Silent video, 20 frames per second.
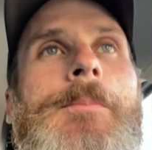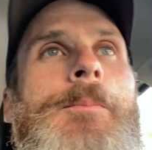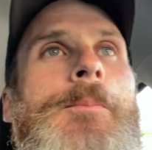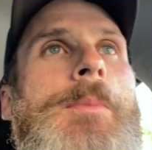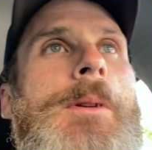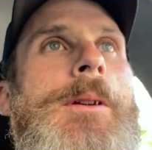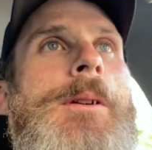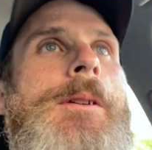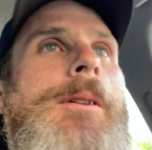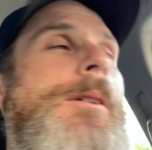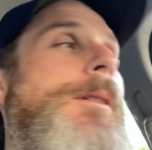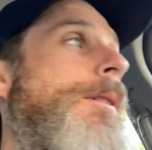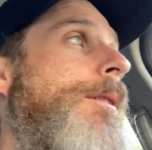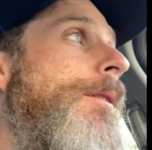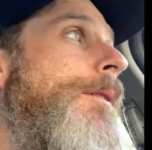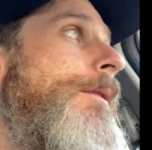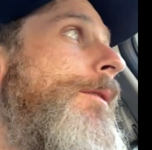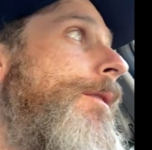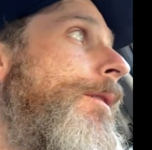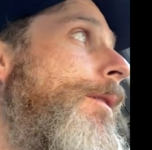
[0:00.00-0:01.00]

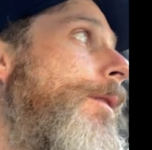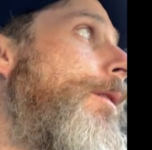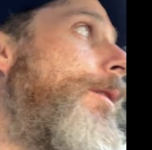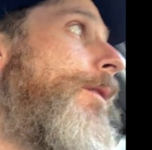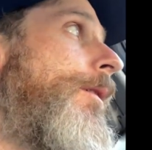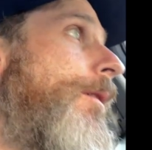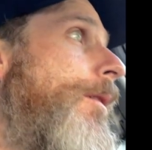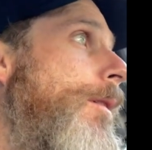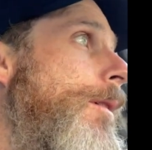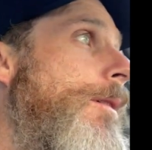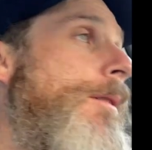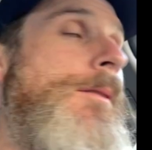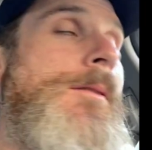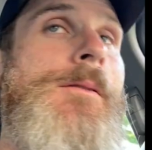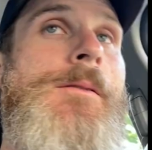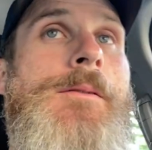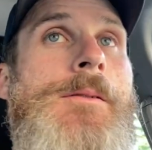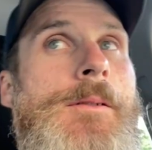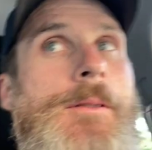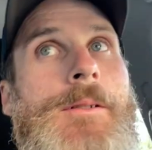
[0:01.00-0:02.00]
because uh,
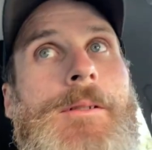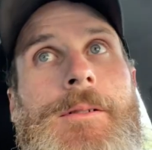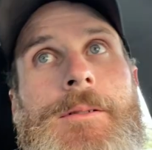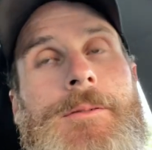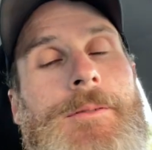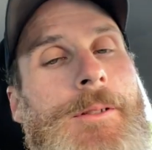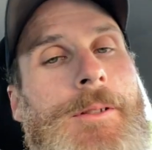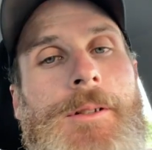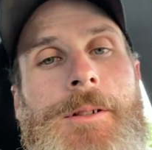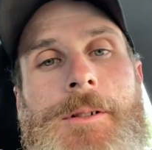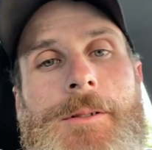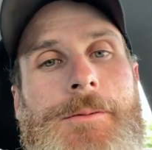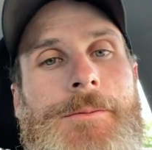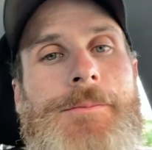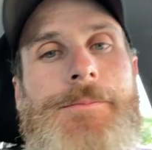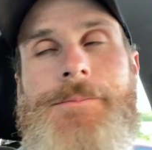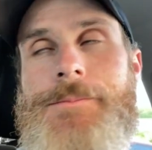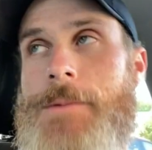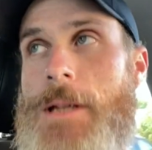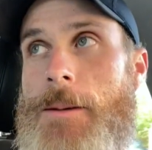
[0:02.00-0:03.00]
you know
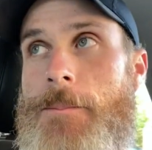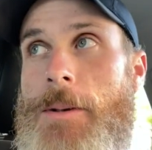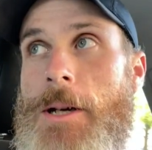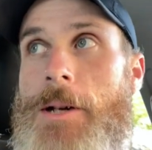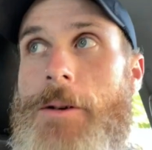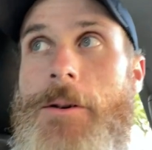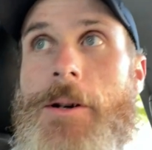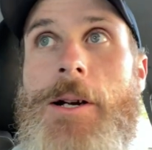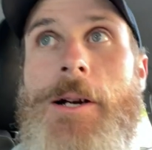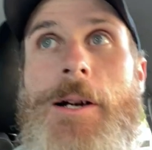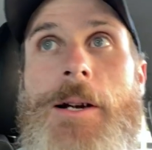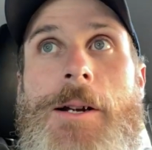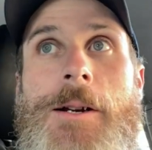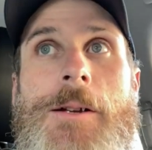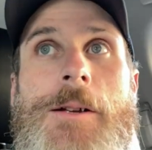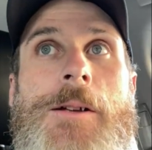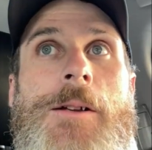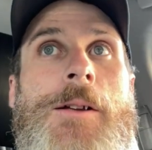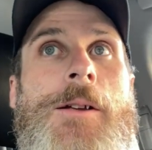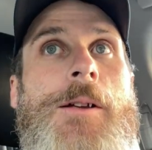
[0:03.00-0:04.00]
that bike
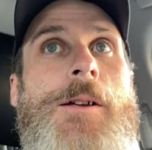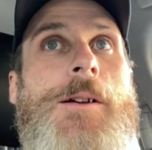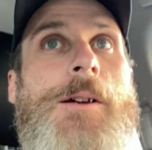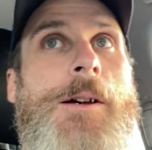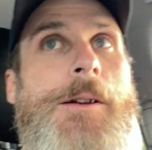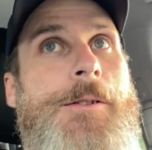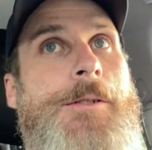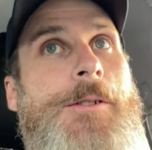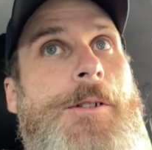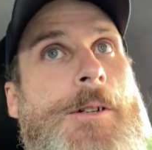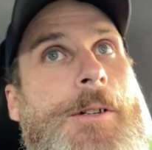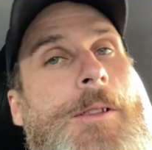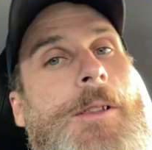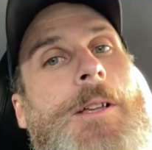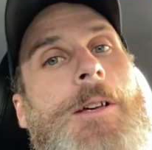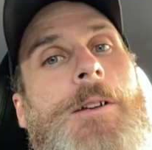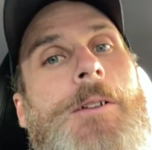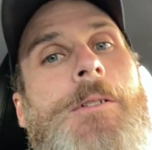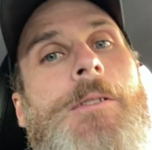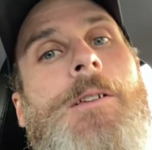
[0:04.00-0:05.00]
ride I started
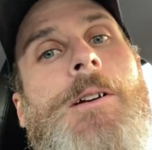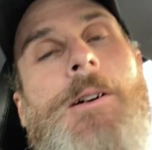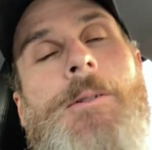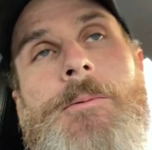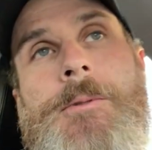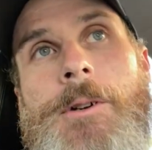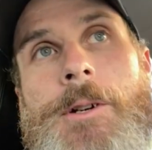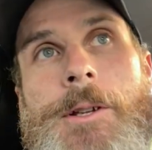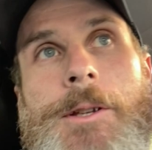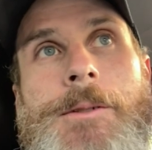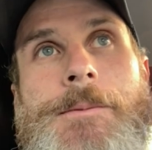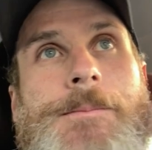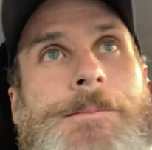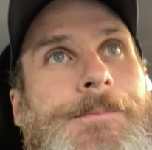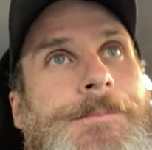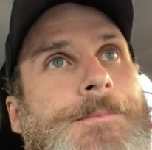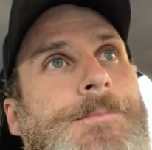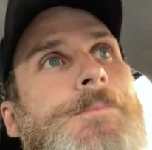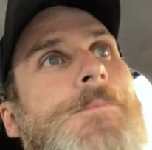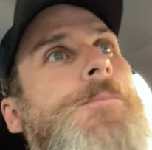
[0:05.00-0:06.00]
later than I wanted
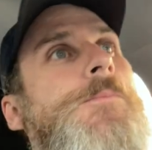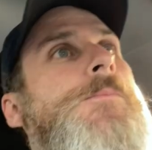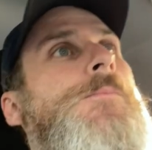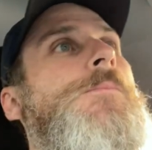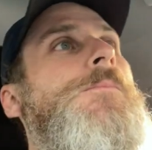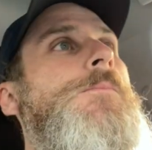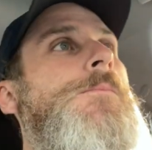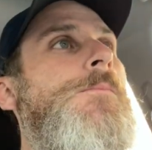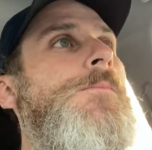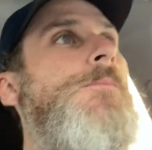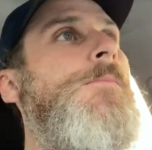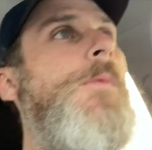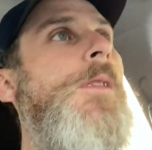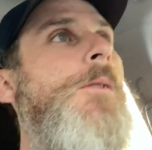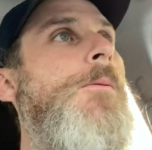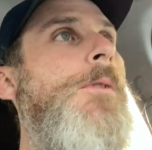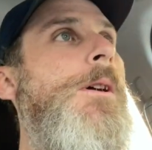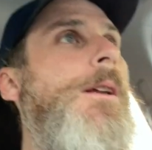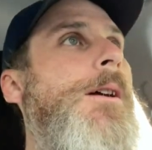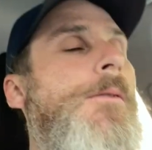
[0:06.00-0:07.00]

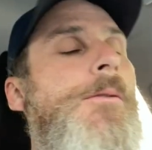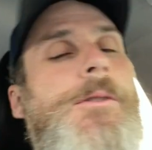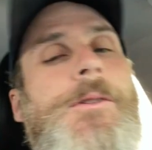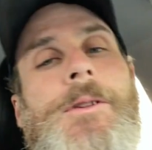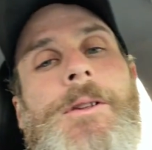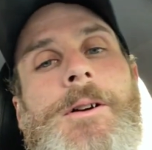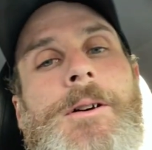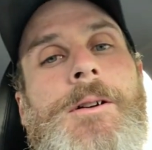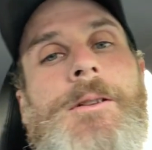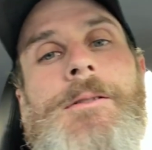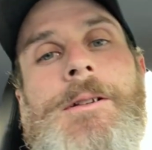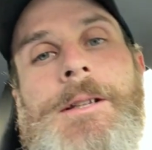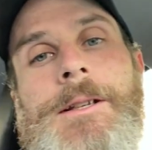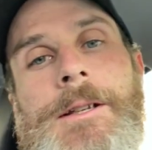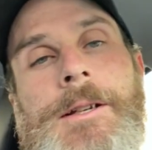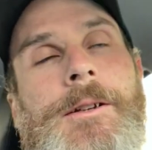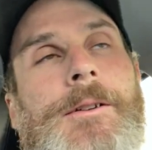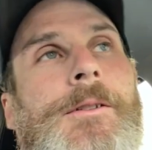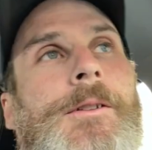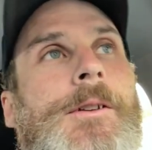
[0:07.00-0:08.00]
whatever y'all don't need to
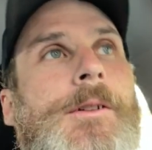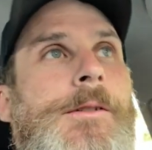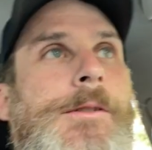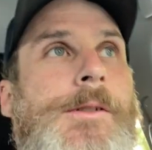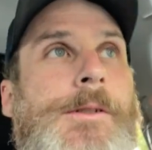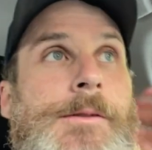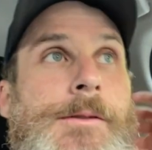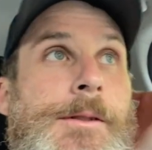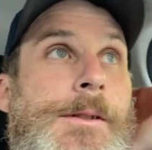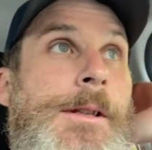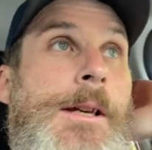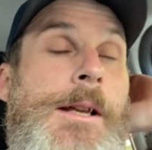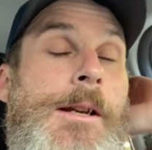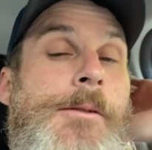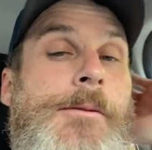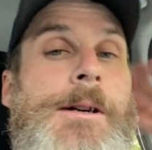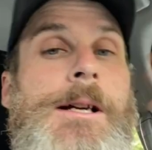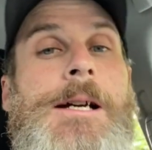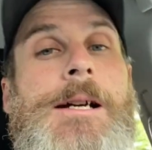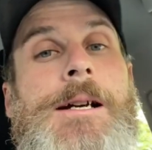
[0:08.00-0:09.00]
hear the excuses
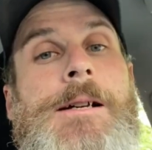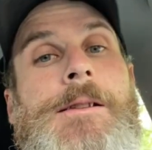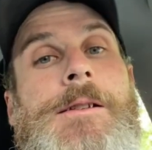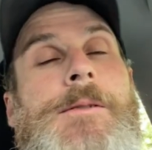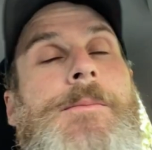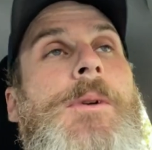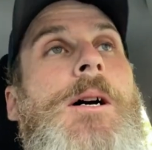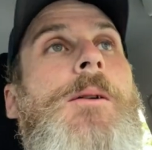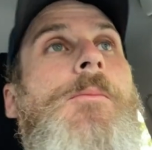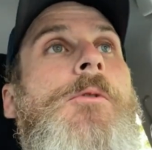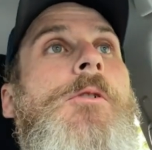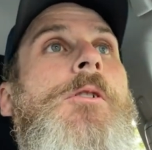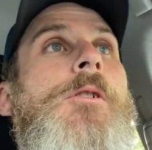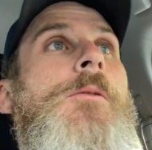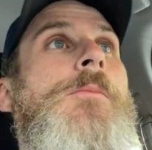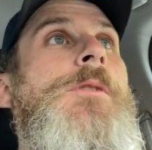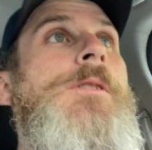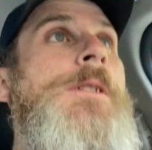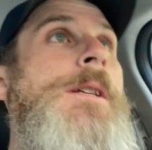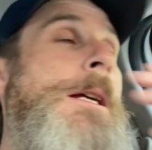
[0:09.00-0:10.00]
anyway I got this Mama
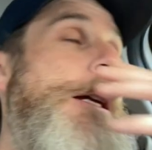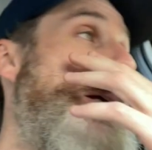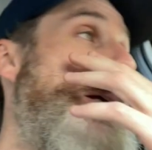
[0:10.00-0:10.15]
Roma's